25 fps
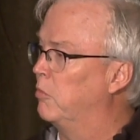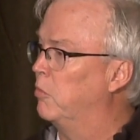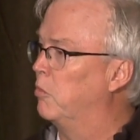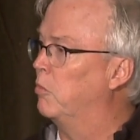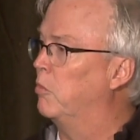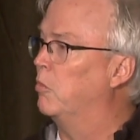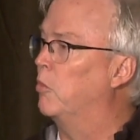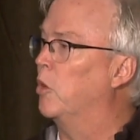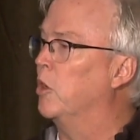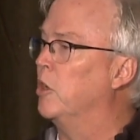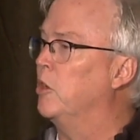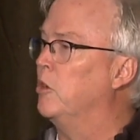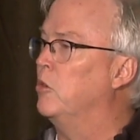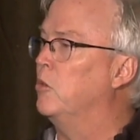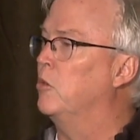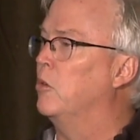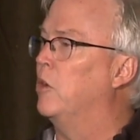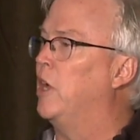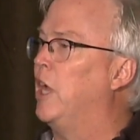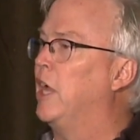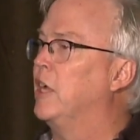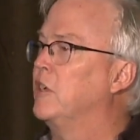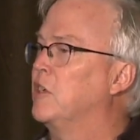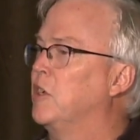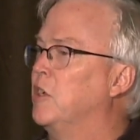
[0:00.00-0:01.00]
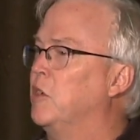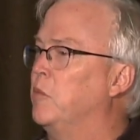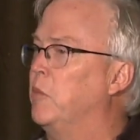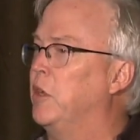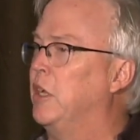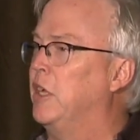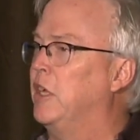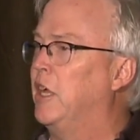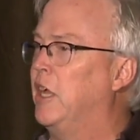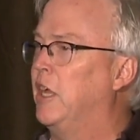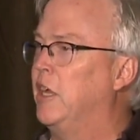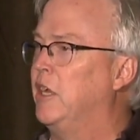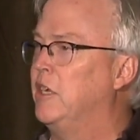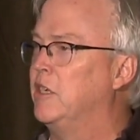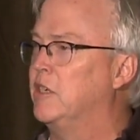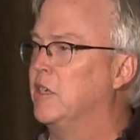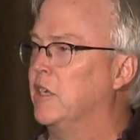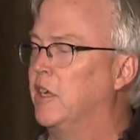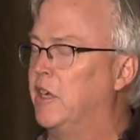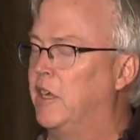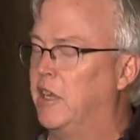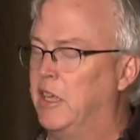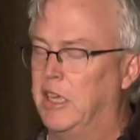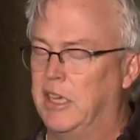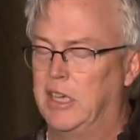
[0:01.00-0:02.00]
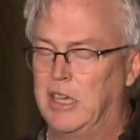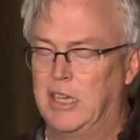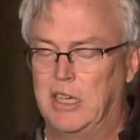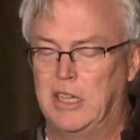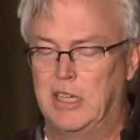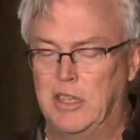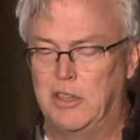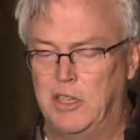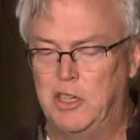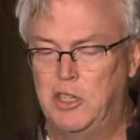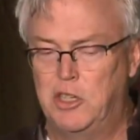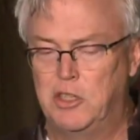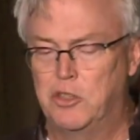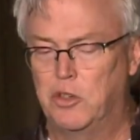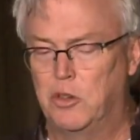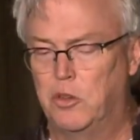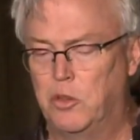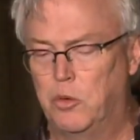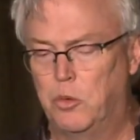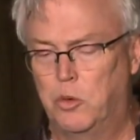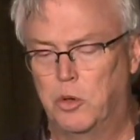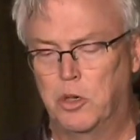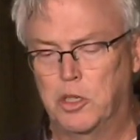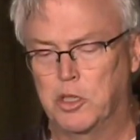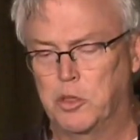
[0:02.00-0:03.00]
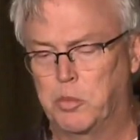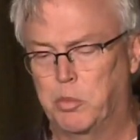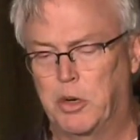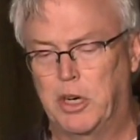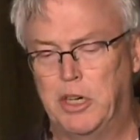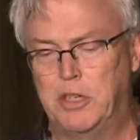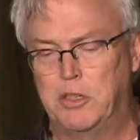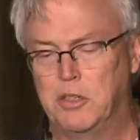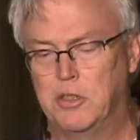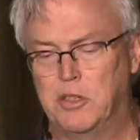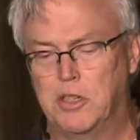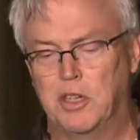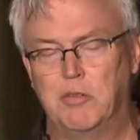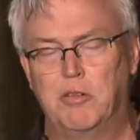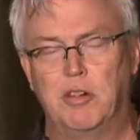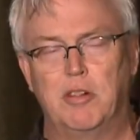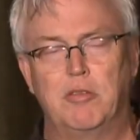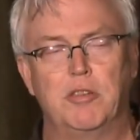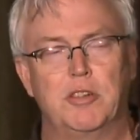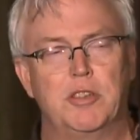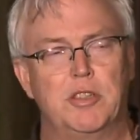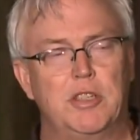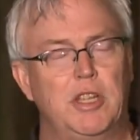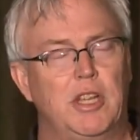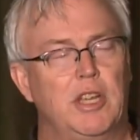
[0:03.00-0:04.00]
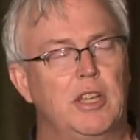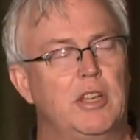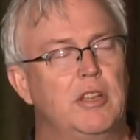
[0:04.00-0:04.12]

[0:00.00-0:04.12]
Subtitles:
what are you asking me? And he said, these are the worst prices I've ever seen.